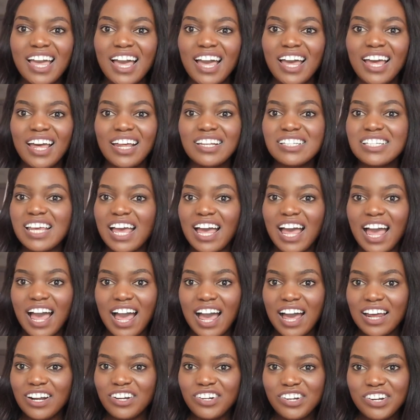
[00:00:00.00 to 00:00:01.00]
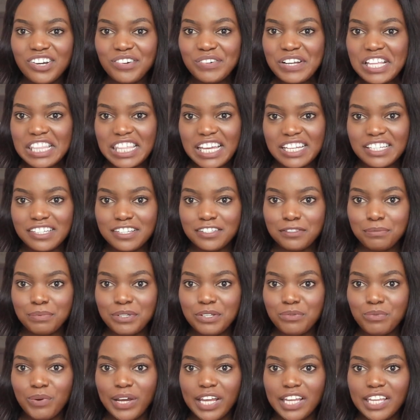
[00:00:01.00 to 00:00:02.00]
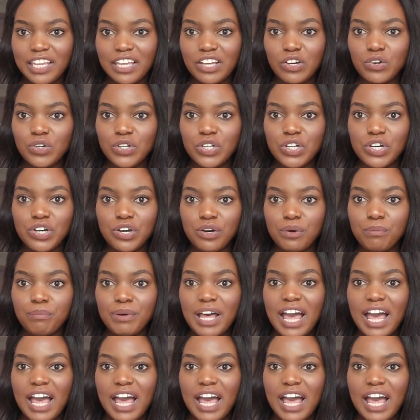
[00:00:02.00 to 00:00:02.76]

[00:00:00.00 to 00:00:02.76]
And I don't know whether it has been working or not,